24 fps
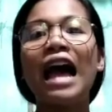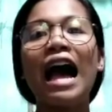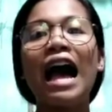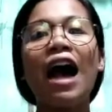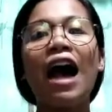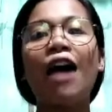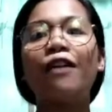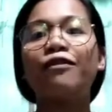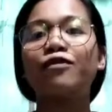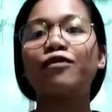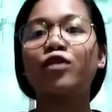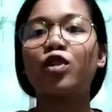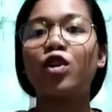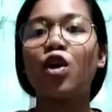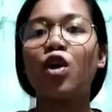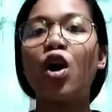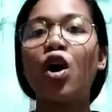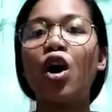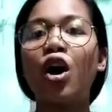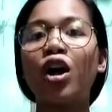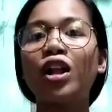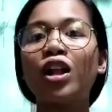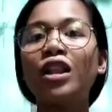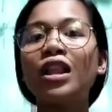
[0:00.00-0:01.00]
After
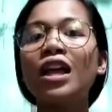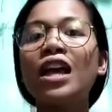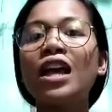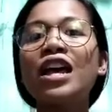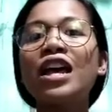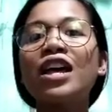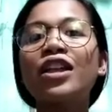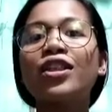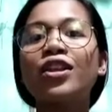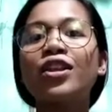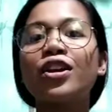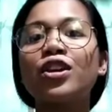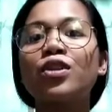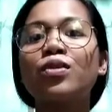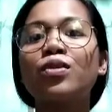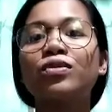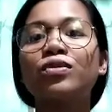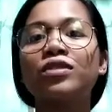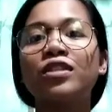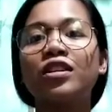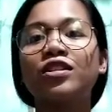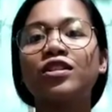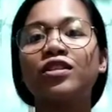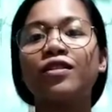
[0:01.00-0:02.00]
all, the
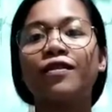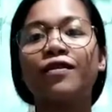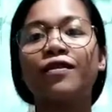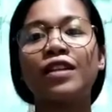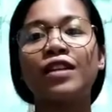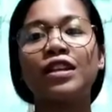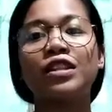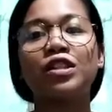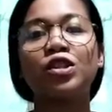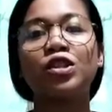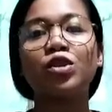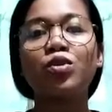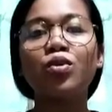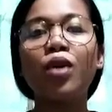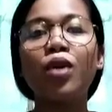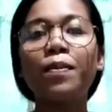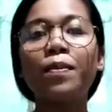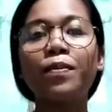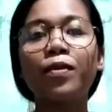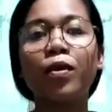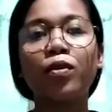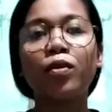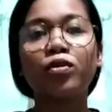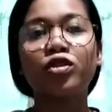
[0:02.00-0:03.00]
usage of these two
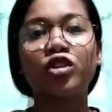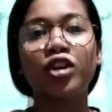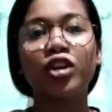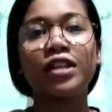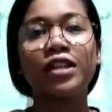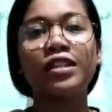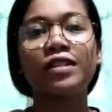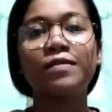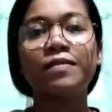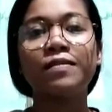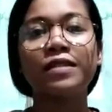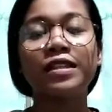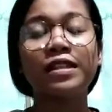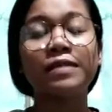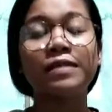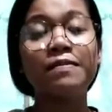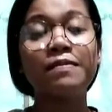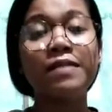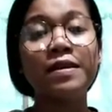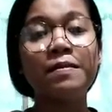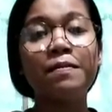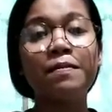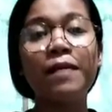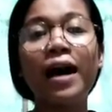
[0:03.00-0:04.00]
approaches must
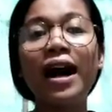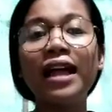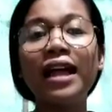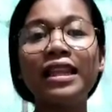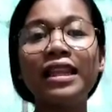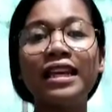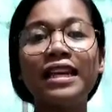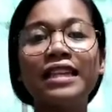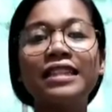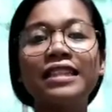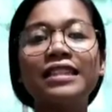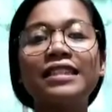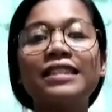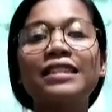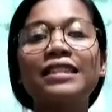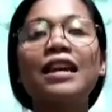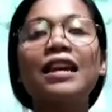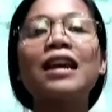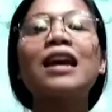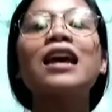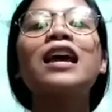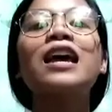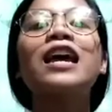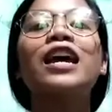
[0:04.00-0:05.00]
be balanced
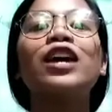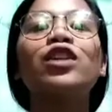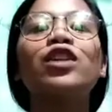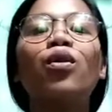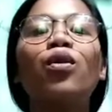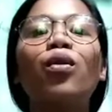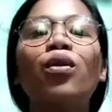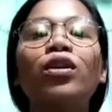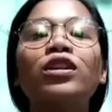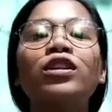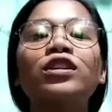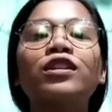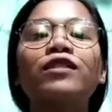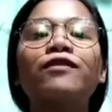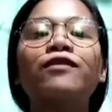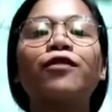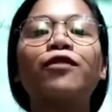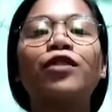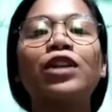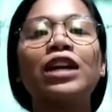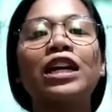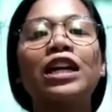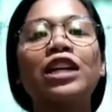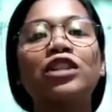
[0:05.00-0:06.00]
in order
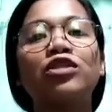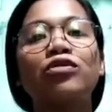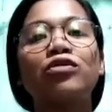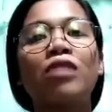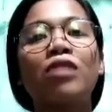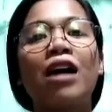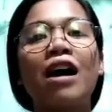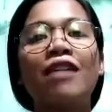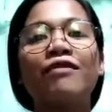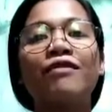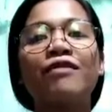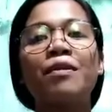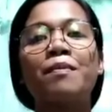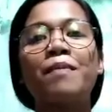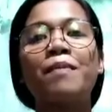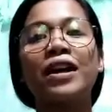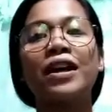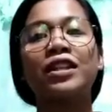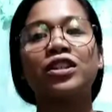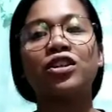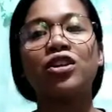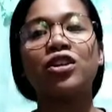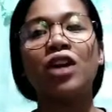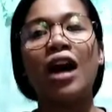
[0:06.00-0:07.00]
for it to have a
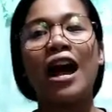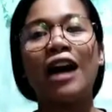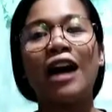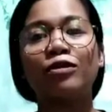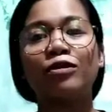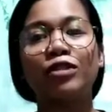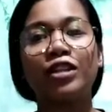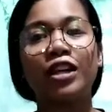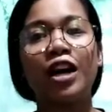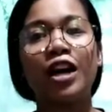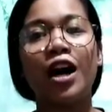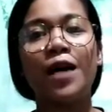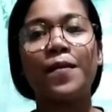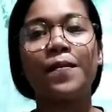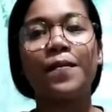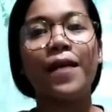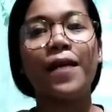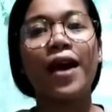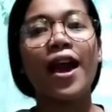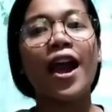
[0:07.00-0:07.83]
better outcome.